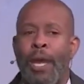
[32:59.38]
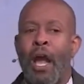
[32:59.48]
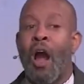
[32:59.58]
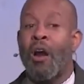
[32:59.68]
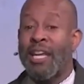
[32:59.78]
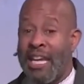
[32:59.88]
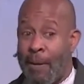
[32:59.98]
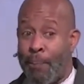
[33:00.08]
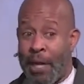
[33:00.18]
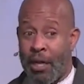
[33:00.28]
we are
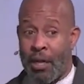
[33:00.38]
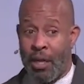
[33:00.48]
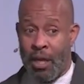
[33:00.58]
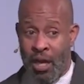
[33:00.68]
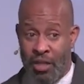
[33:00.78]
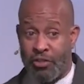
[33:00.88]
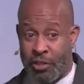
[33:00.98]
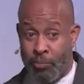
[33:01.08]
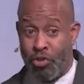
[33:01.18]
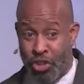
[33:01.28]
keeping us
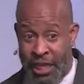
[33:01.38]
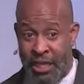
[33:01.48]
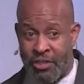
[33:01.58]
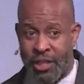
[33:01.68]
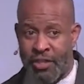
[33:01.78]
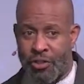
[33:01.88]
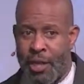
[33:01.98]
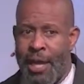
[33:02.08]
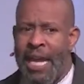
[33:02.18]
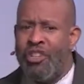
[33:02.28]
some Jesus.
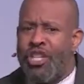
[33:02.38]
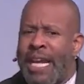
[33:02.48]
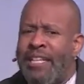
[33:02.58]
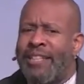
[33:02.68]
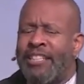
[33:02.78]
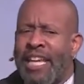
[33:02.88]
Jesus